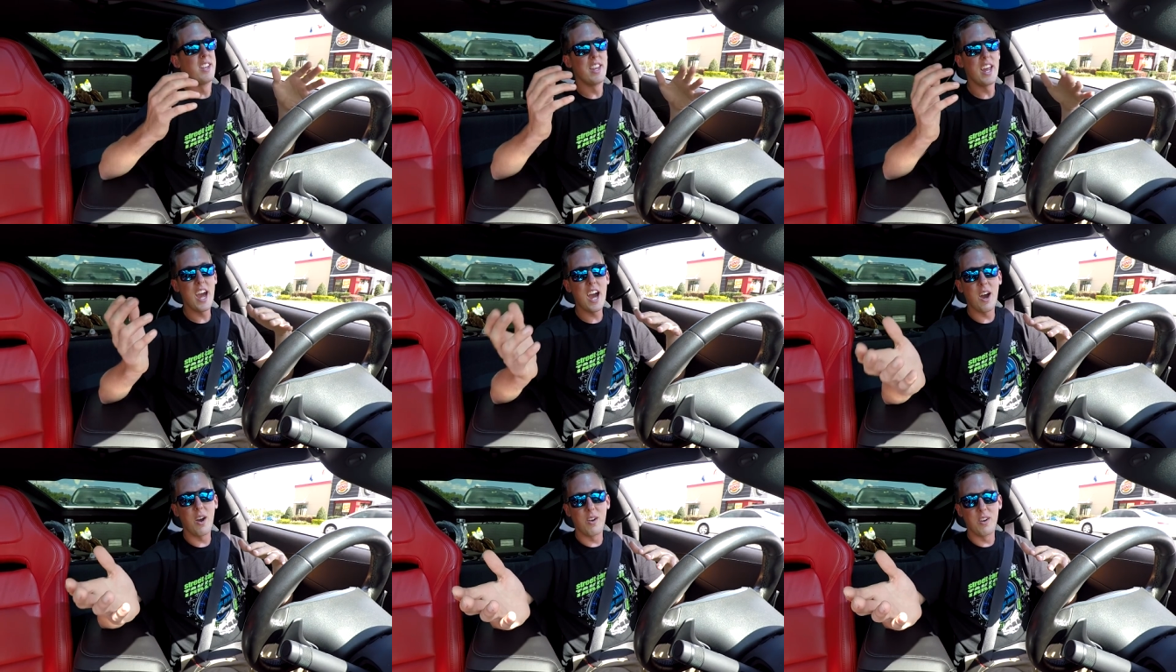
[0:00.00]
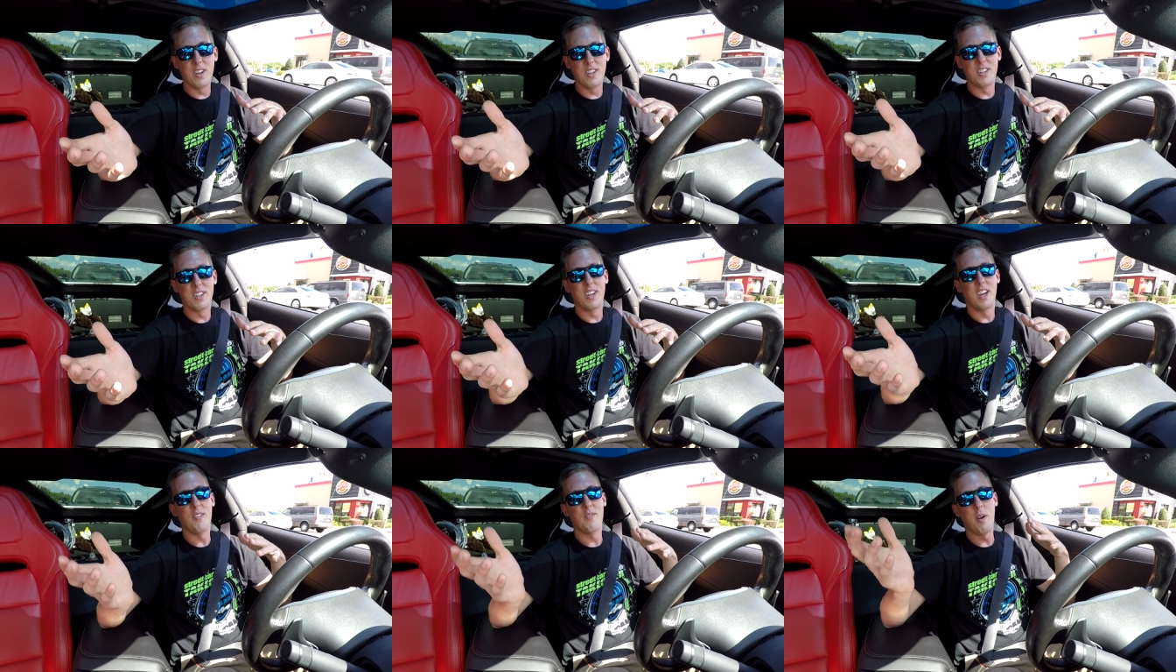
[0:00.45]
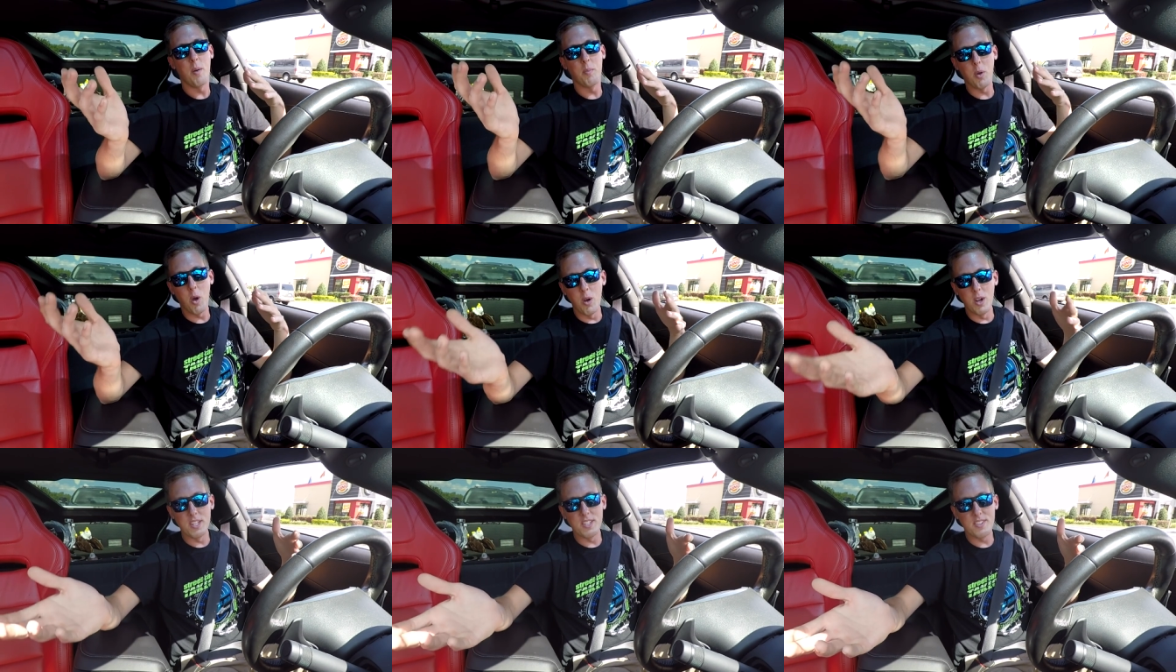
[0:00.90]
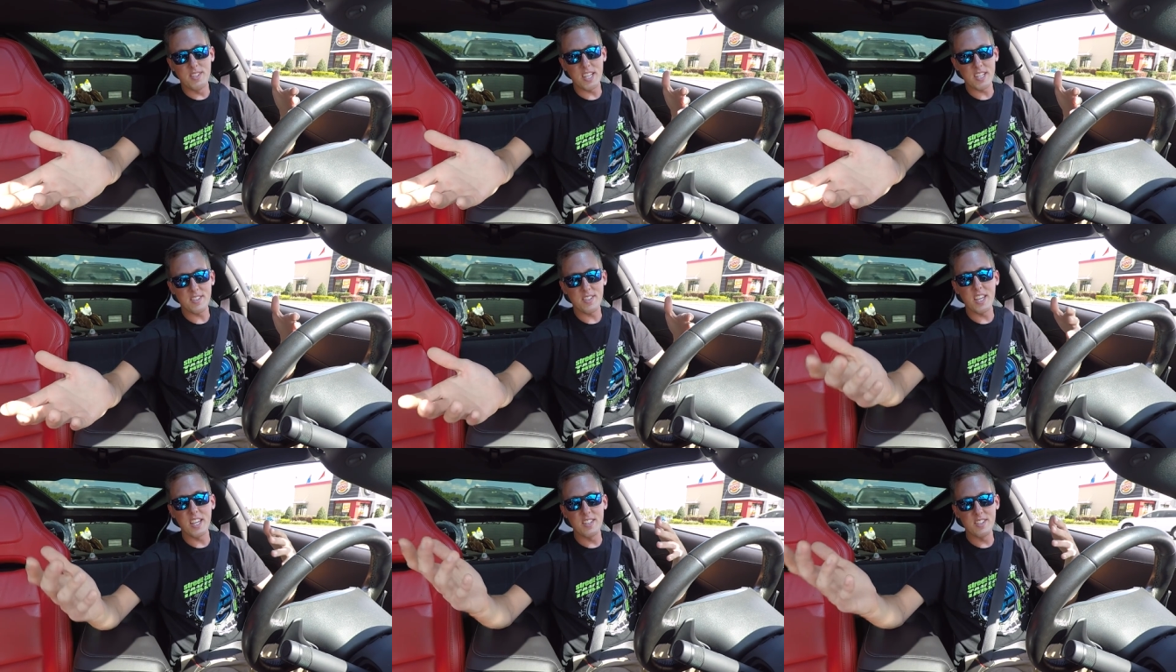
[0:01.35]
Now, if I'm going
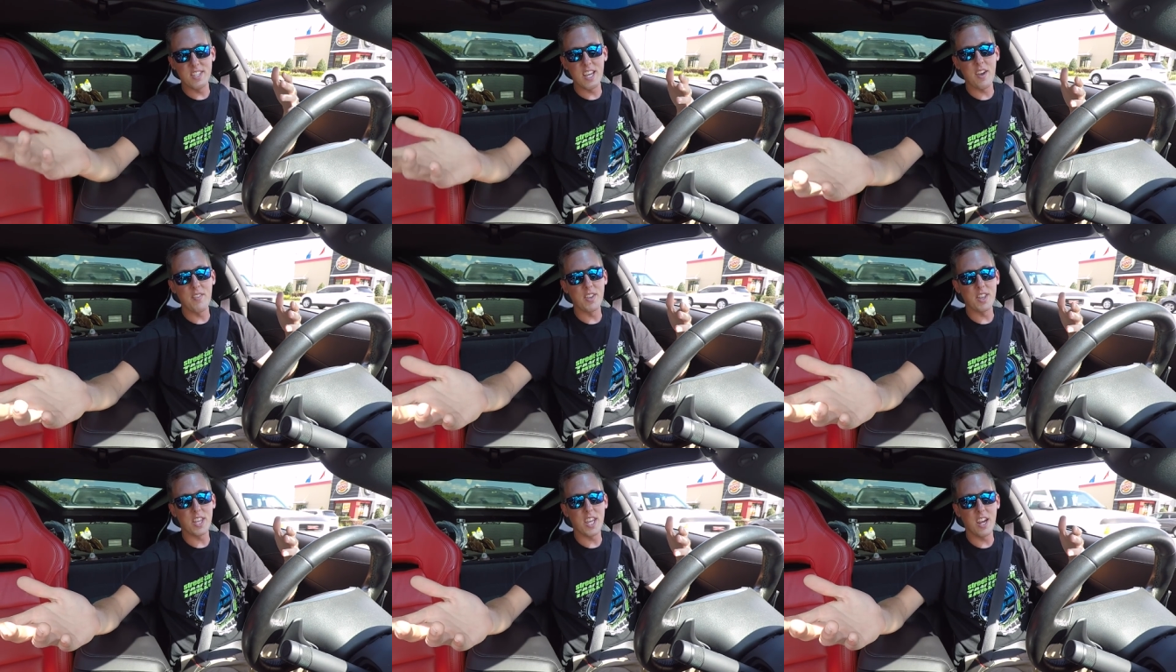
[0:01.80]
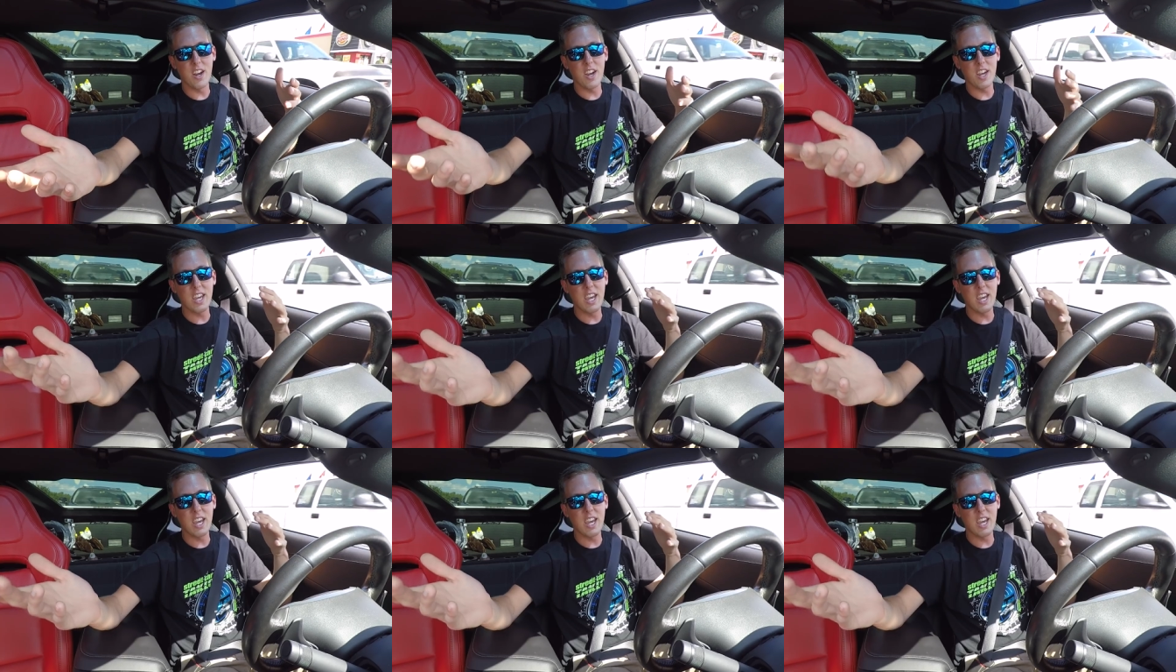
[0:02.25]
60 and 7th gear,